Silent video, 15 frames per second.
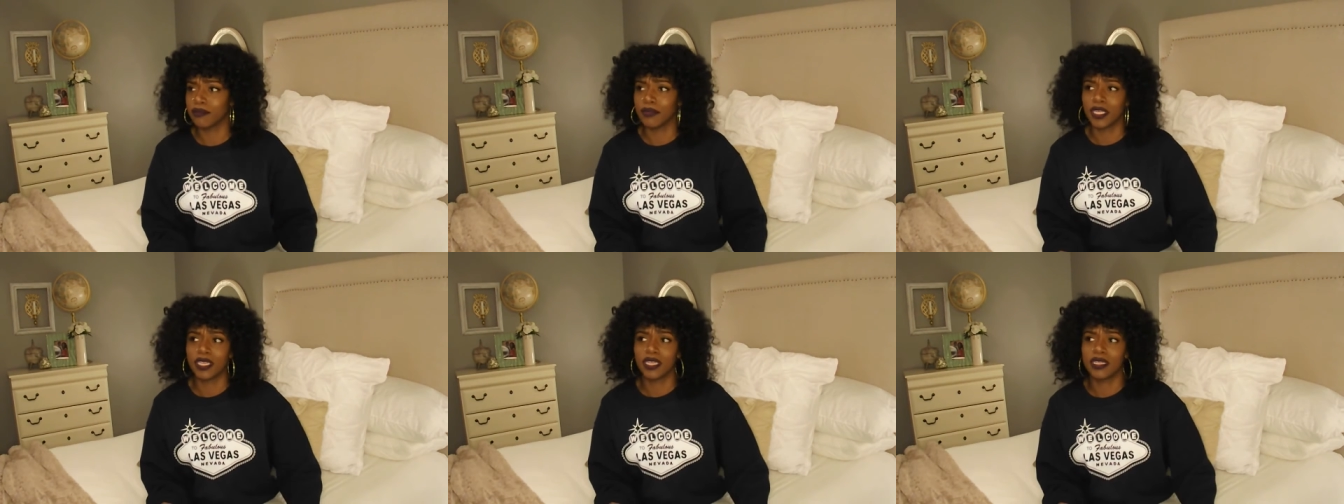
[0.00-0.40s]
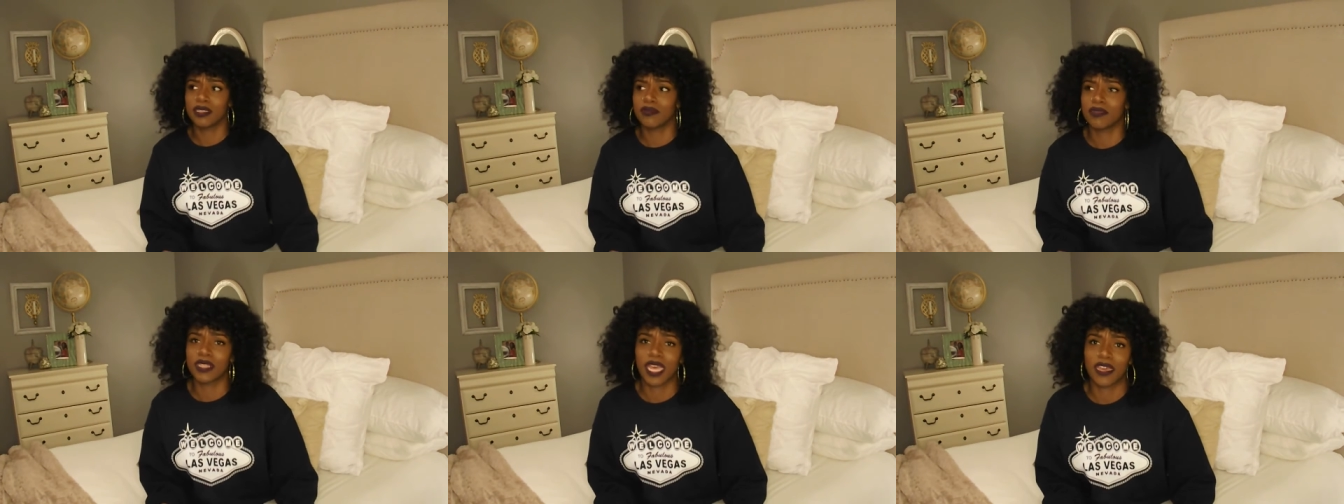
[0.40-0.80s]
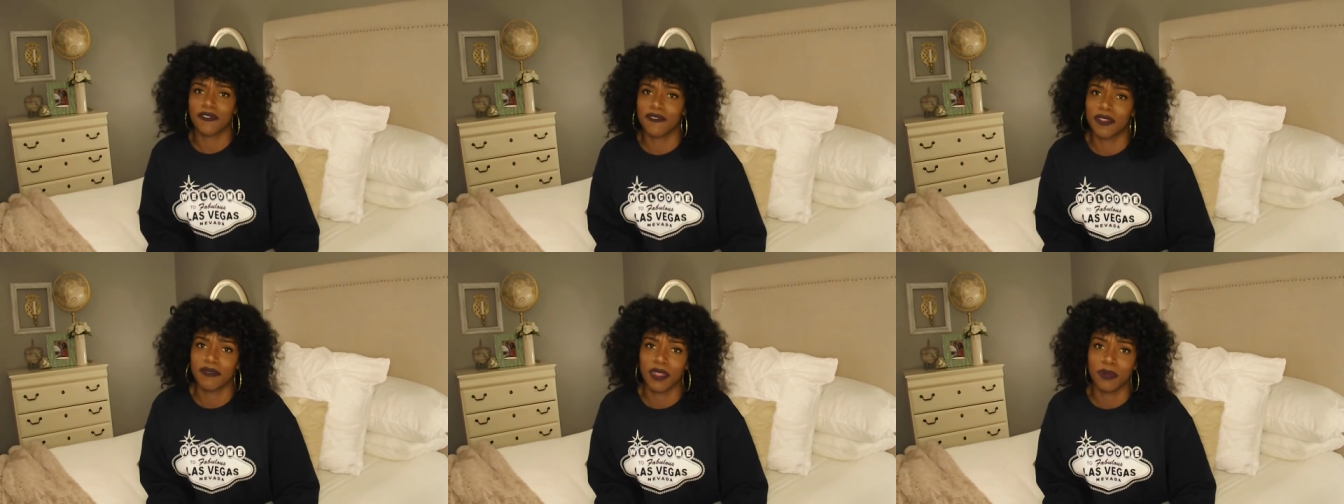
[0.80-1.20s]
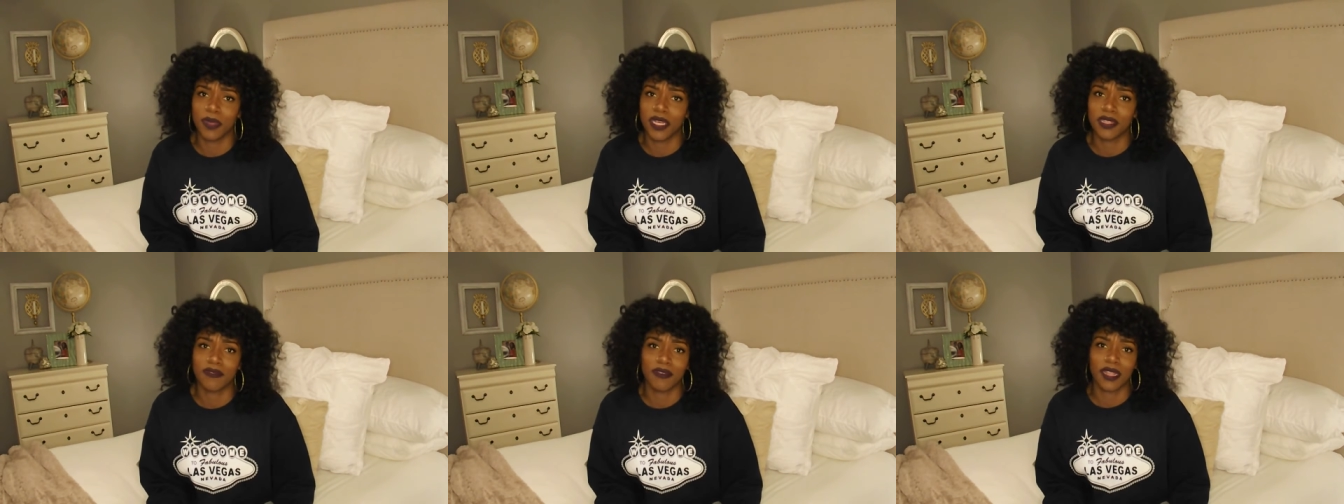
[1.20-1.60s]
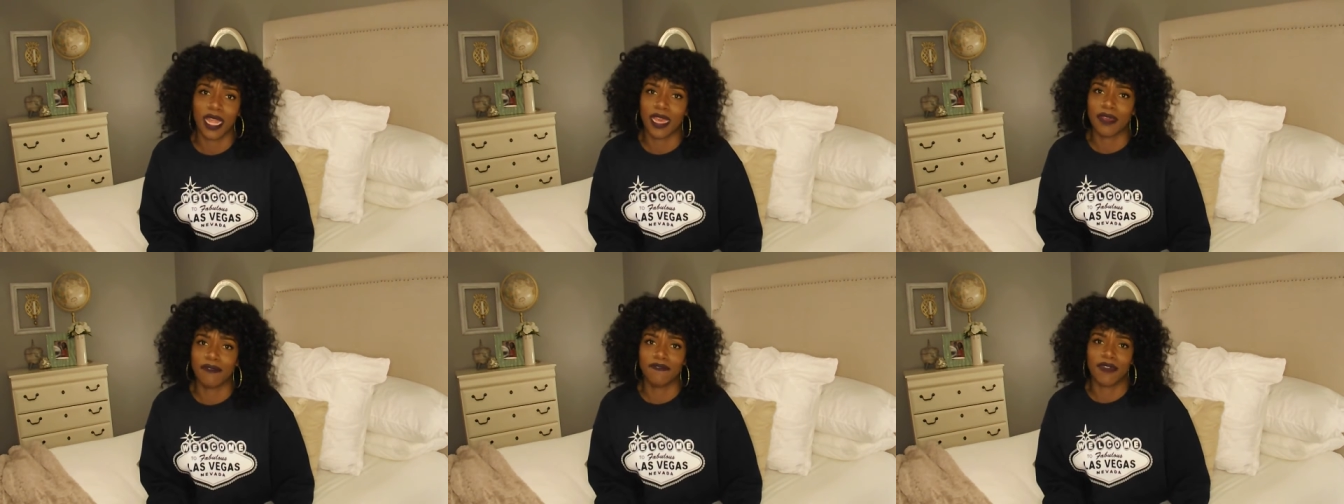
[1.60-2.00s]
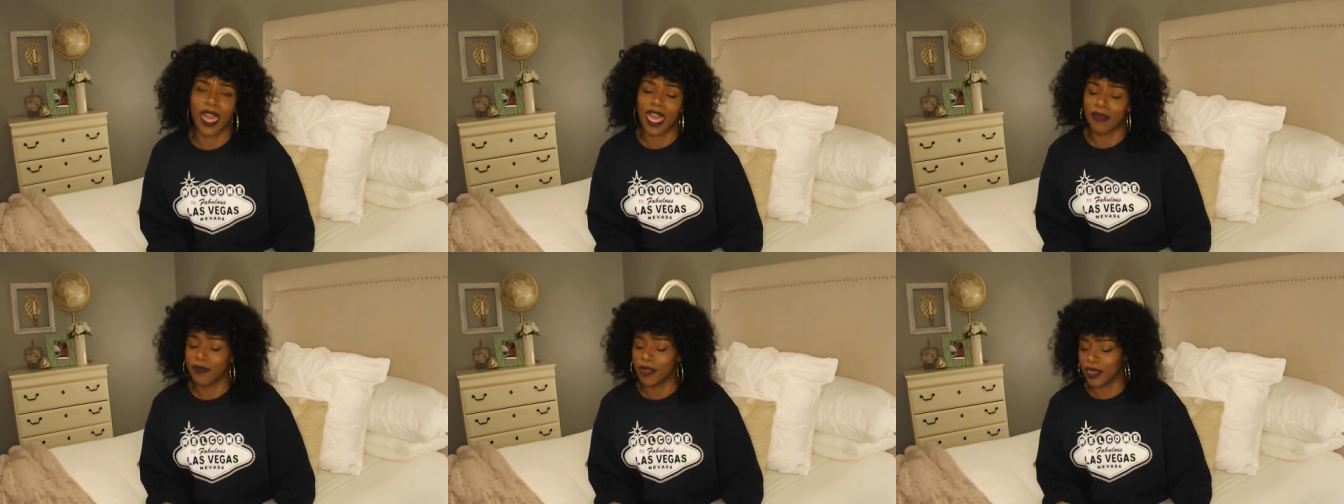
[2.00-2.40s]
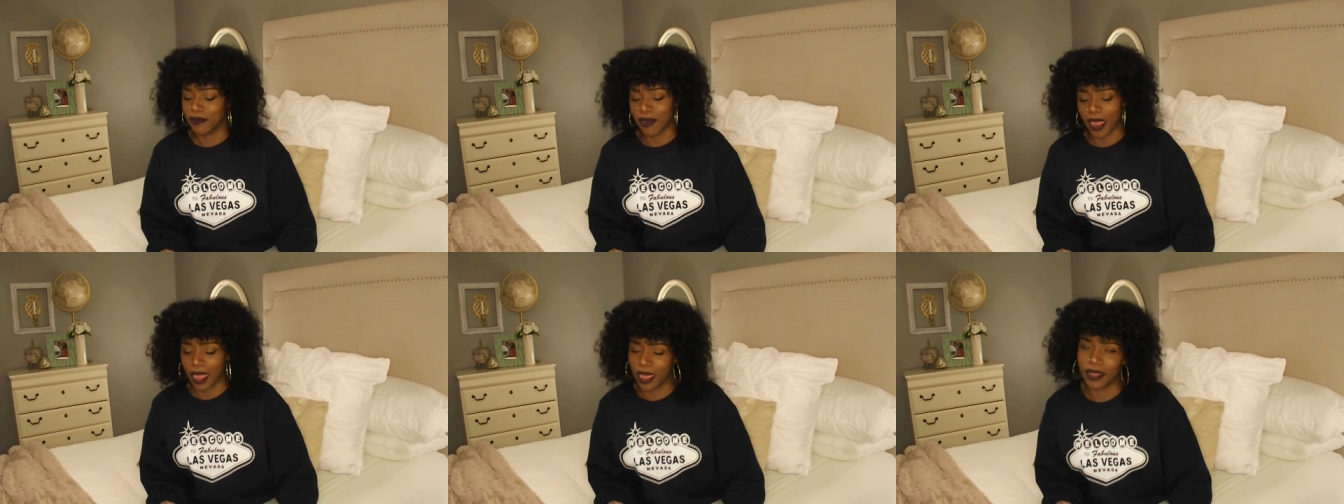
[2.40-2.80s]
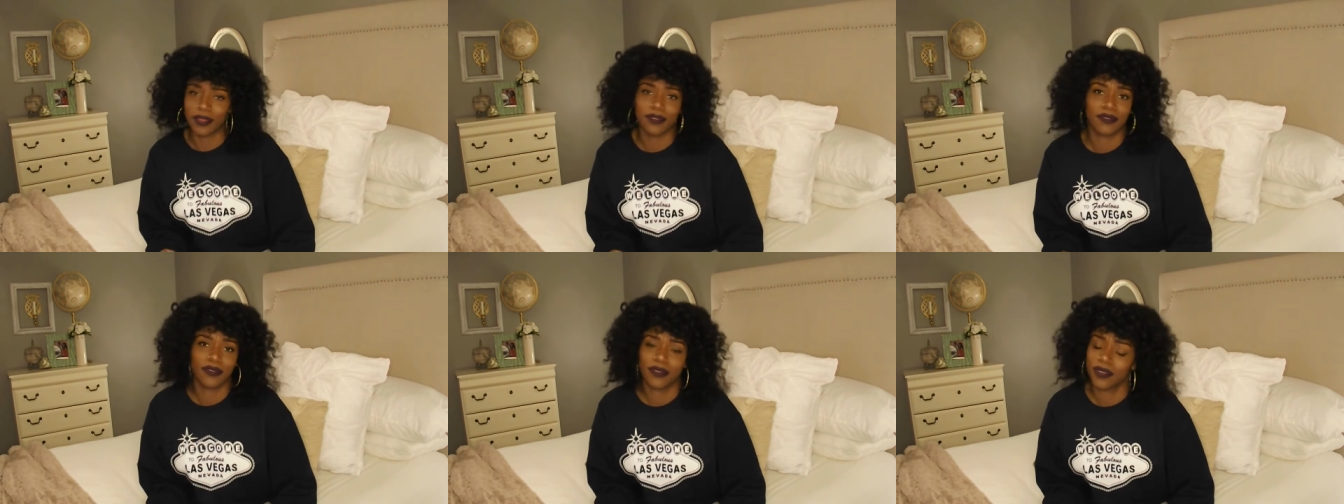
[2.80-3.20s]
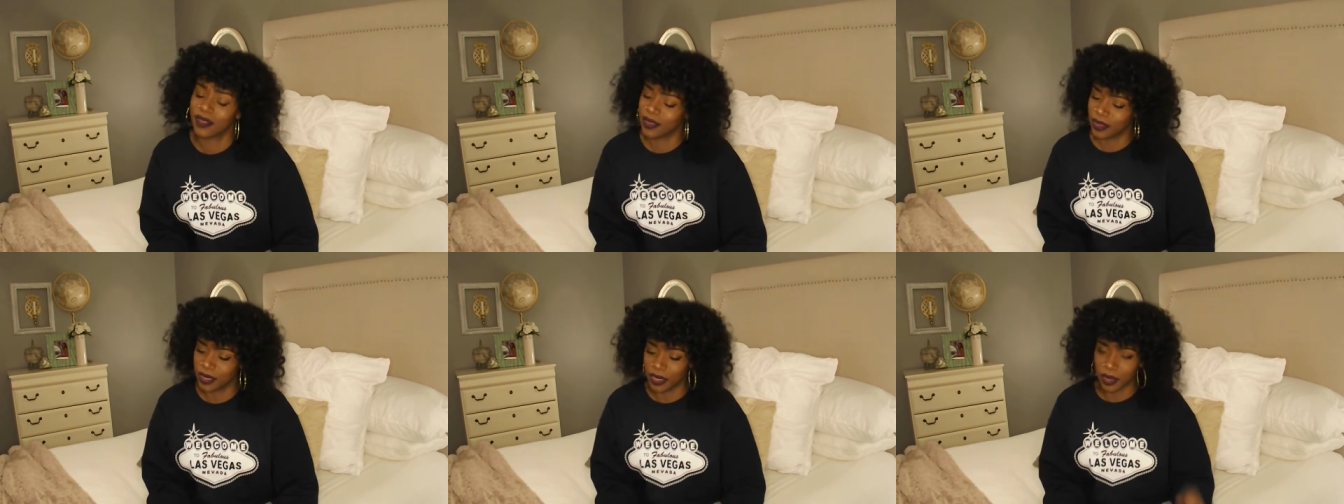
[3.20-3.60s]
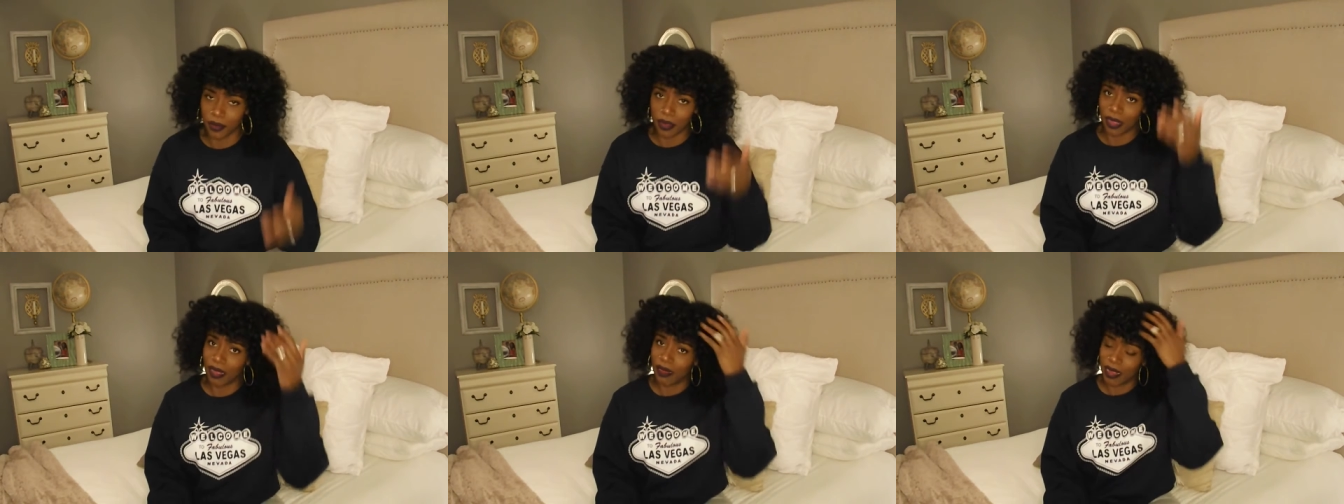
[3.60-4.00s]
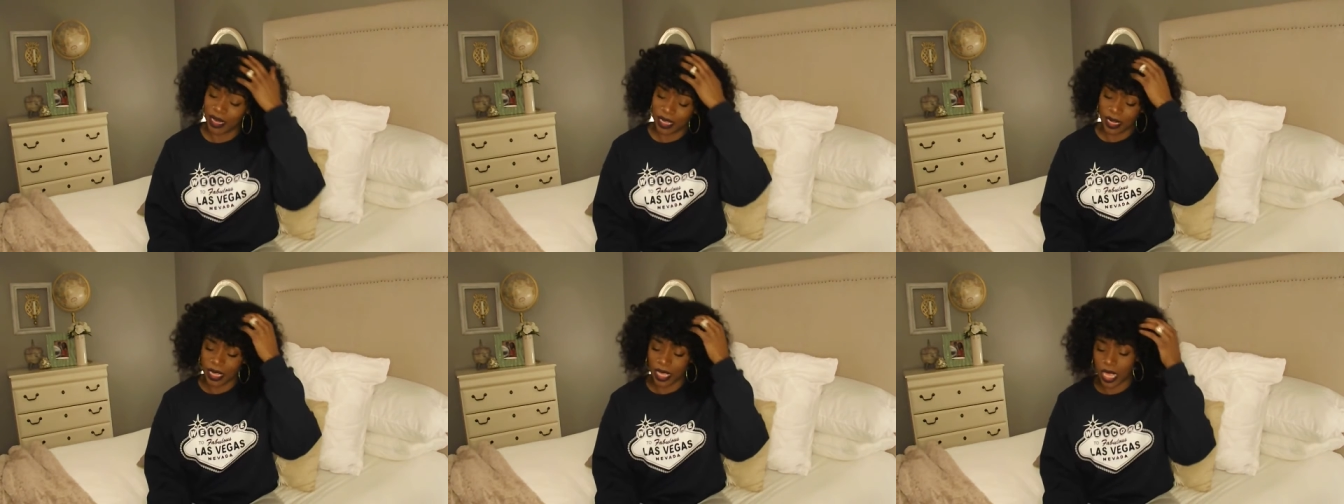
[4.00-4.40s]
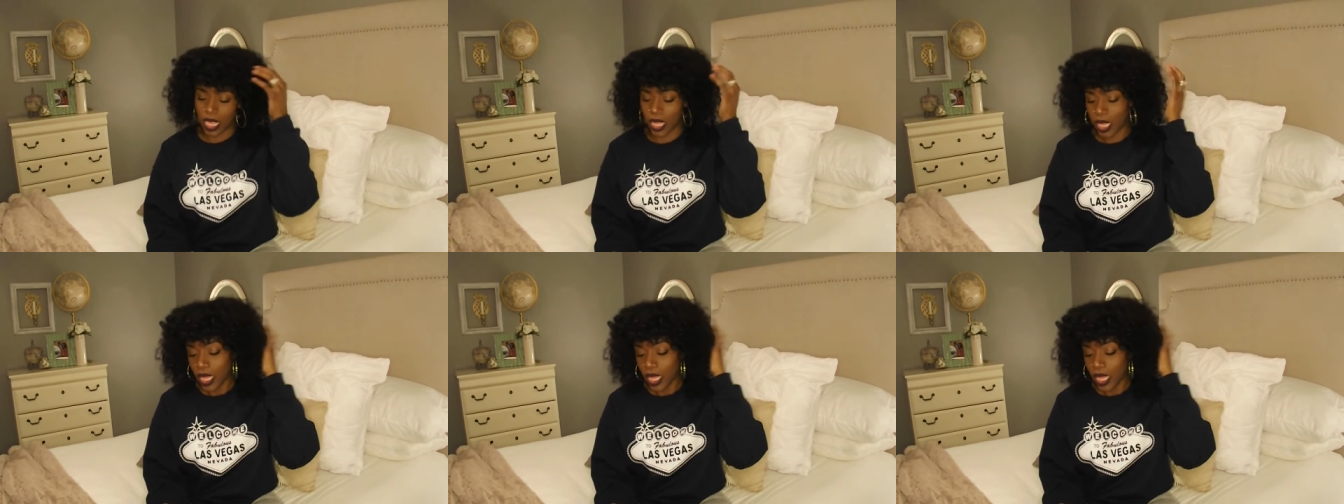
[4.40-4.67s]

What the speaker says: because it was like $50 for like a 5-minute ride. No god, honey.